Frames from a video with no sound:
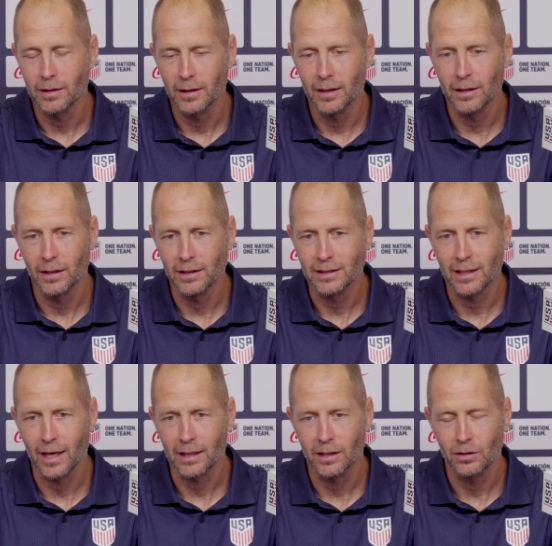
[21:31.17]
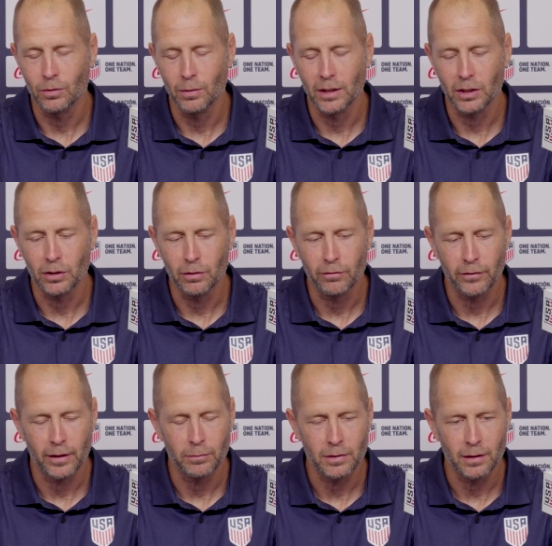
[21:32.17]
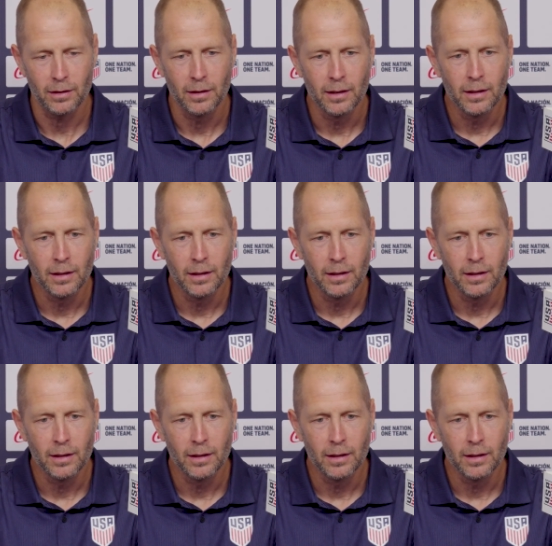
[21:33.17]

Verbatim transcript: and it's not going to do any good for them to